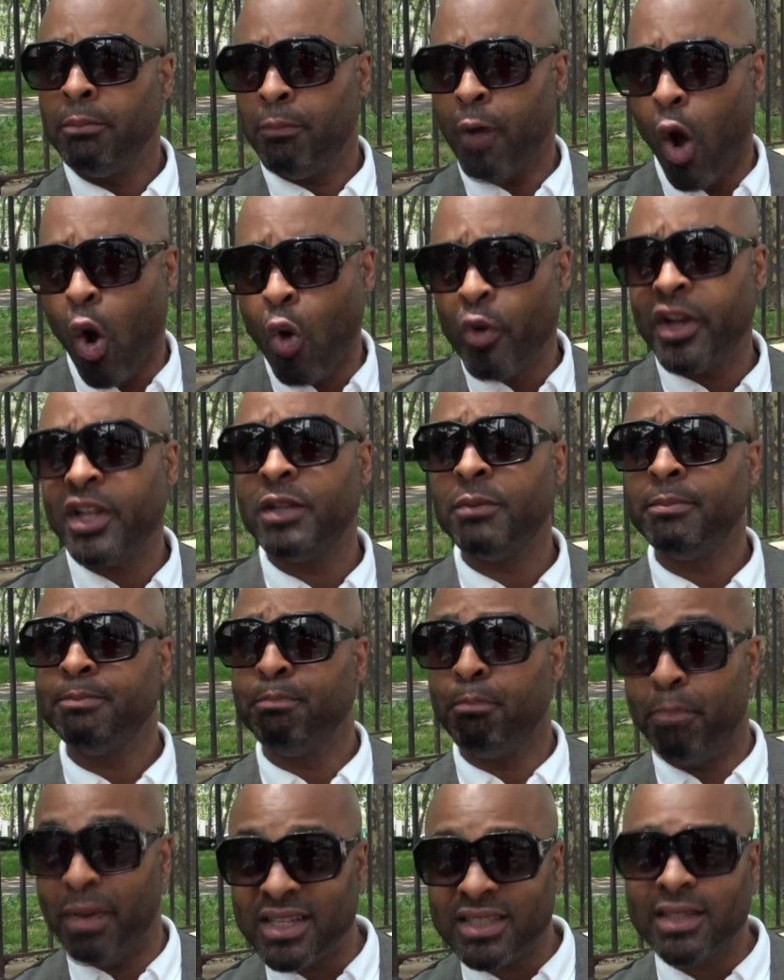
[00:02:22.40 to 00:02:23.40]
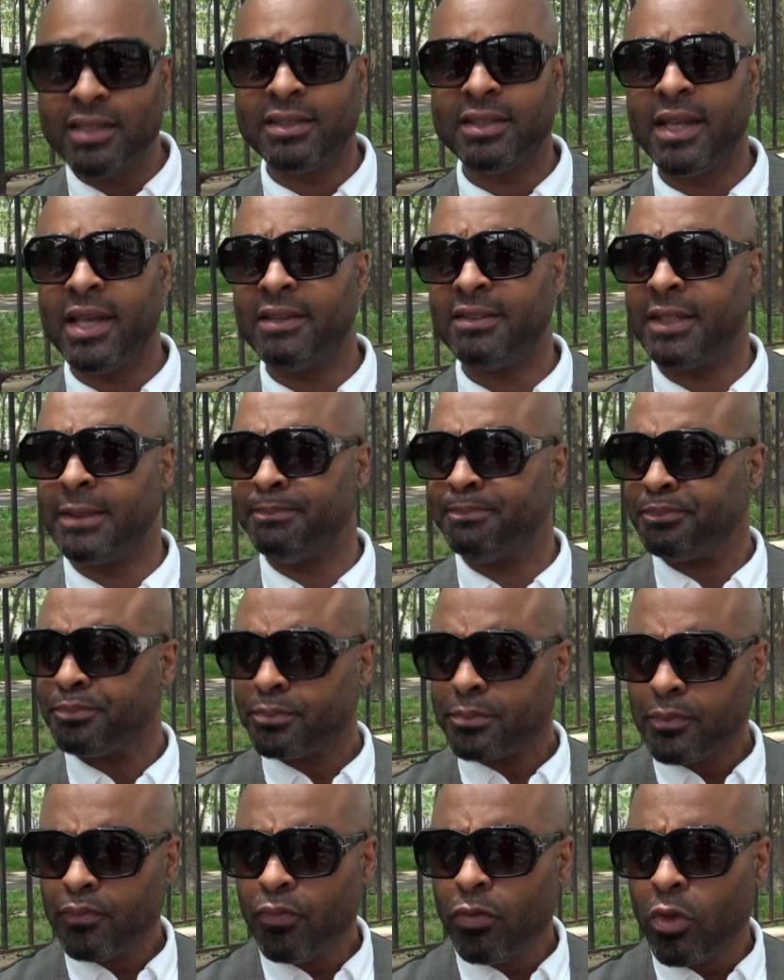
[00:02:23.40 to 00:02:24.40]
owning businesses
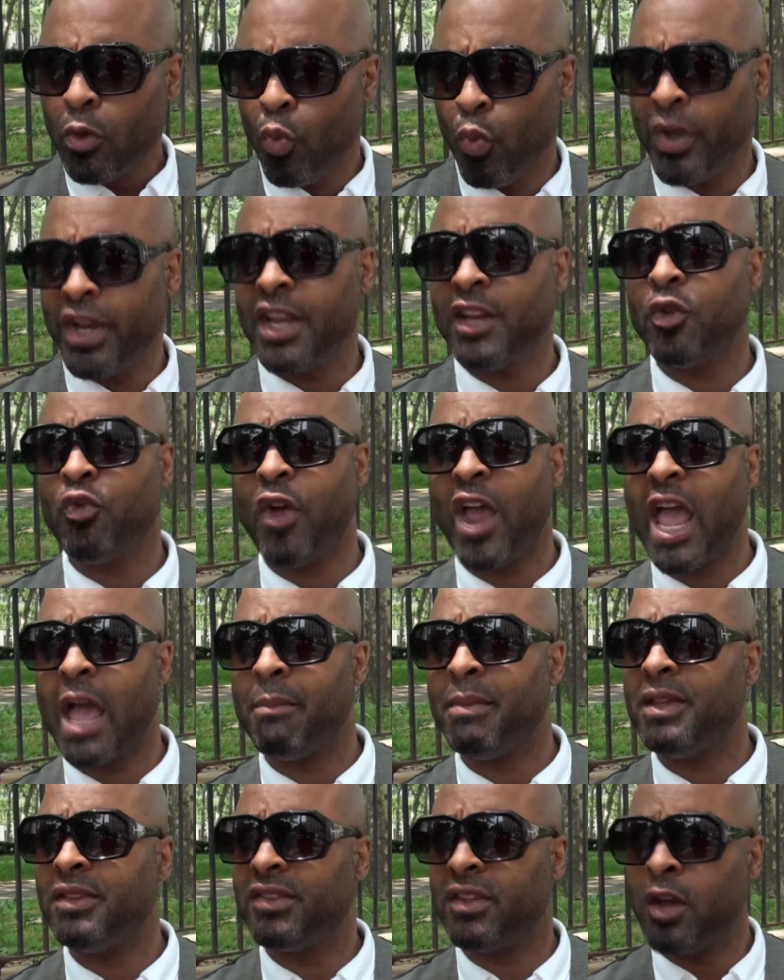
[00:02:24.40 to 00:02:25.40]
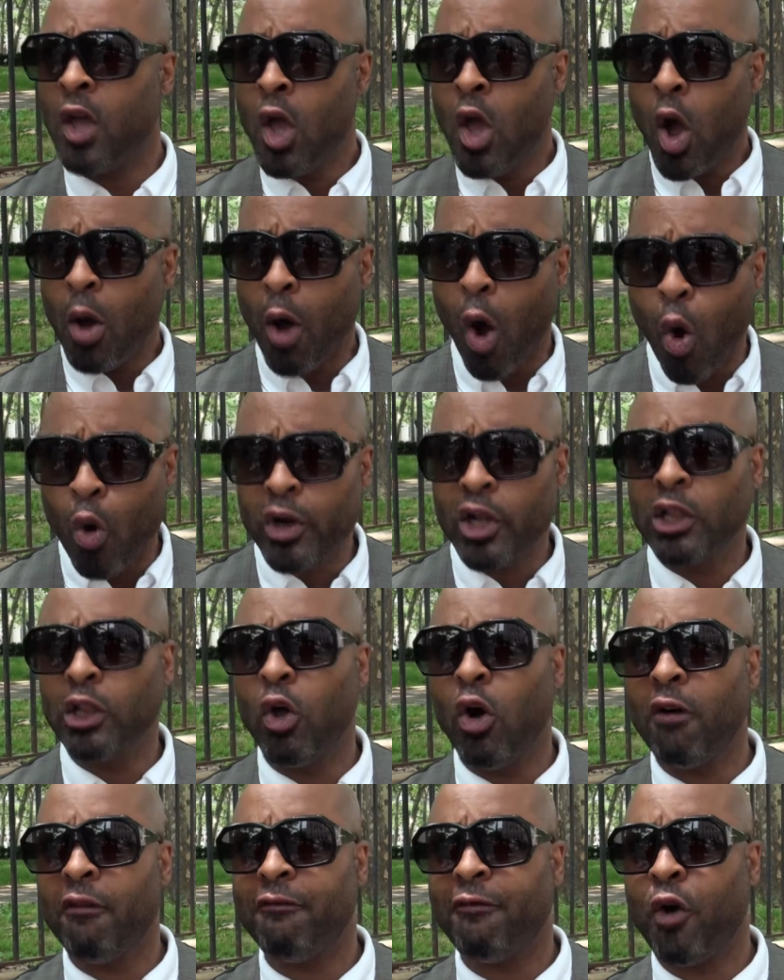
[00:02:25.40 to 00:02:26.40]
and winning Grammys and owning
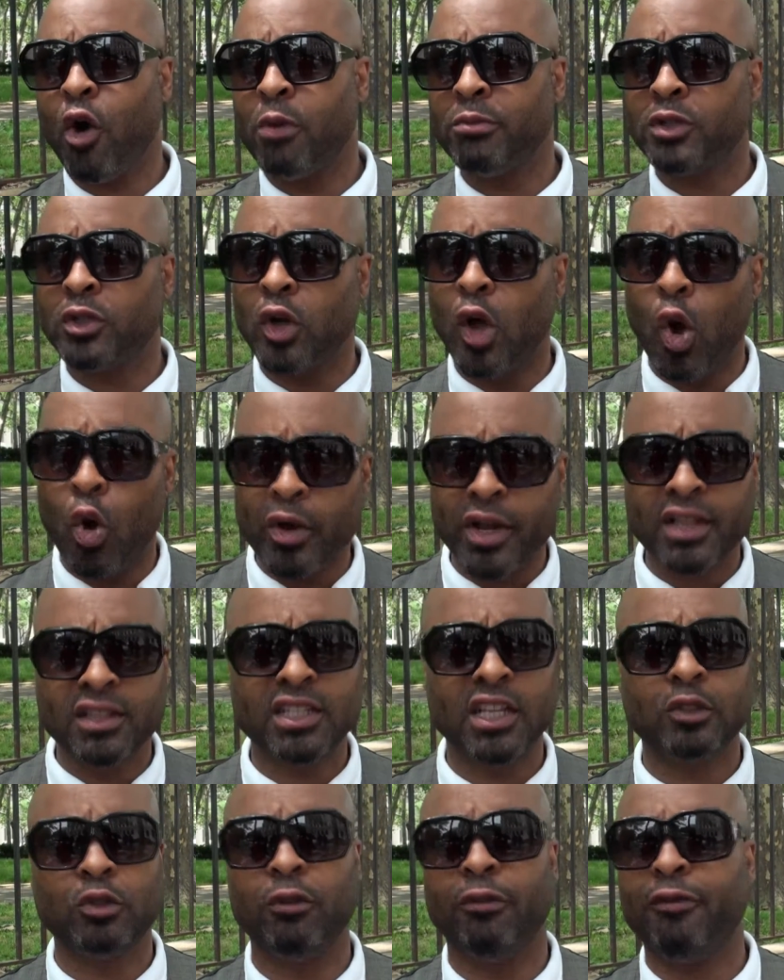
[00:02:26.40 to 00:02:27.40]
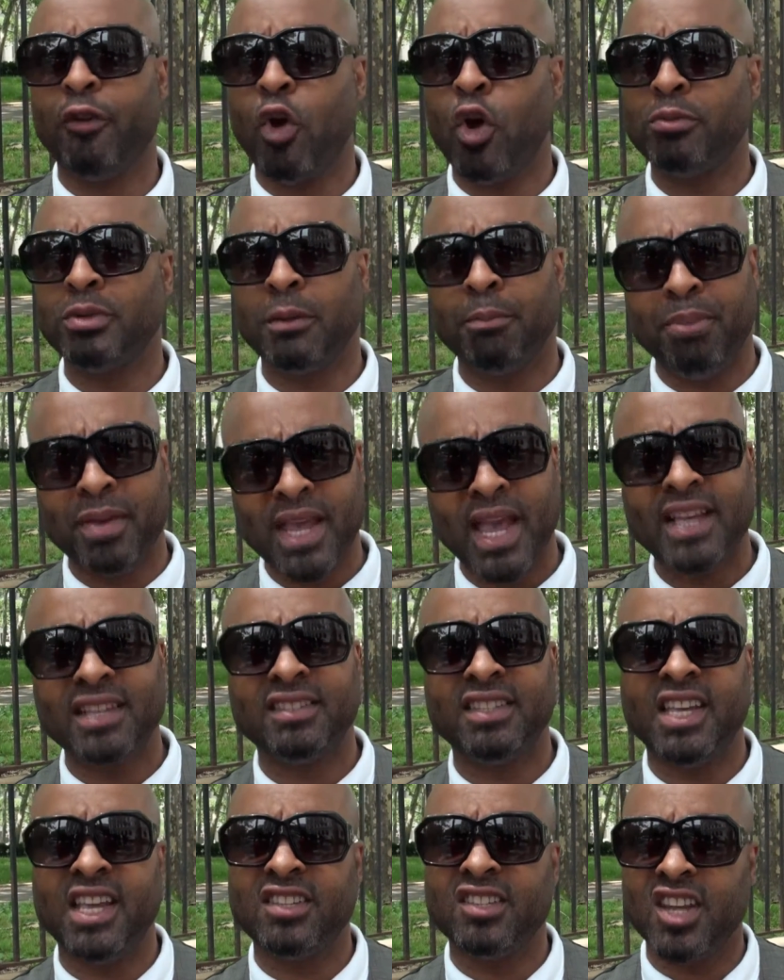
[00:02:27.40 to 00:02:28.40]
law firms and owning dental firms and
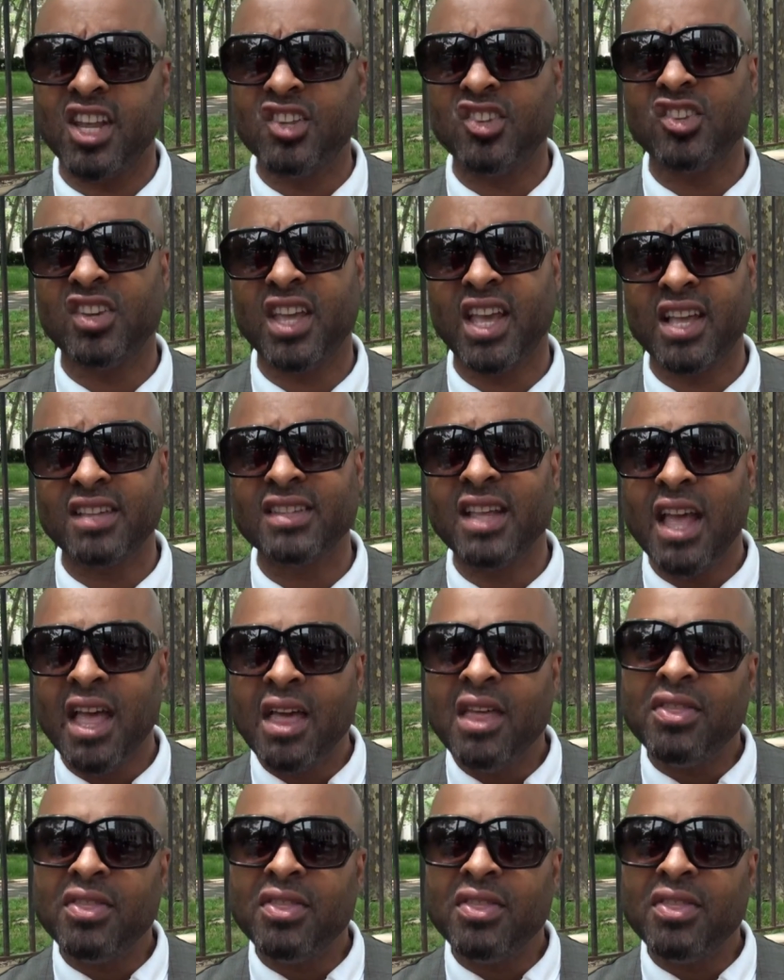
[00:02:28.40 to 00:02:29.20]
PhDs and engineers,